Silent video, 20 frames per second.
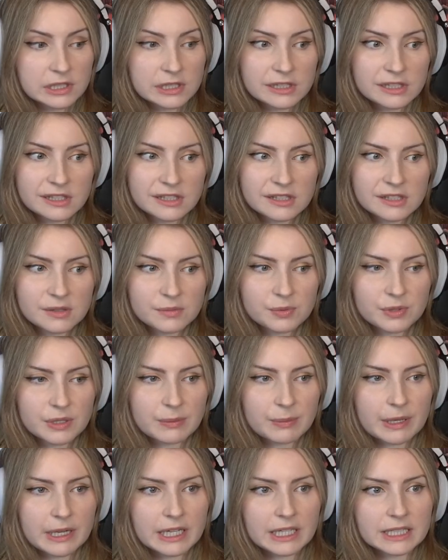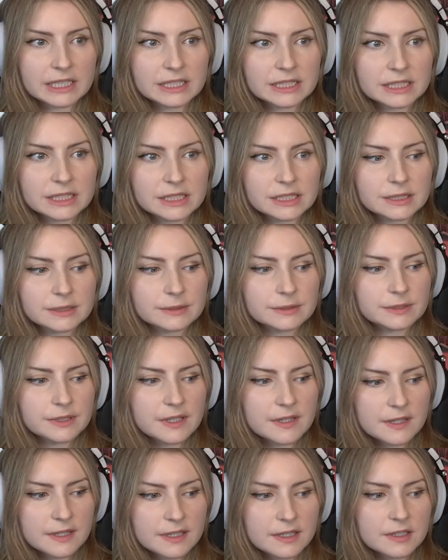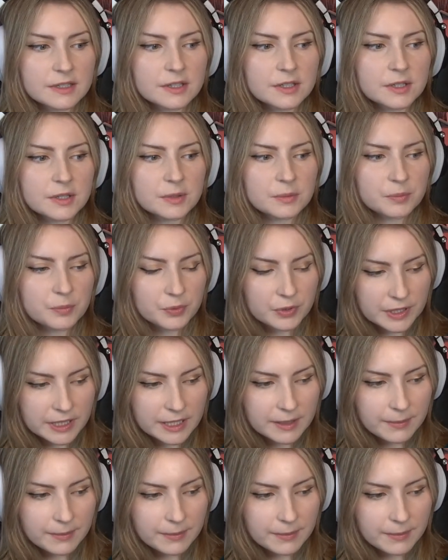Still pretty bad. Still pretty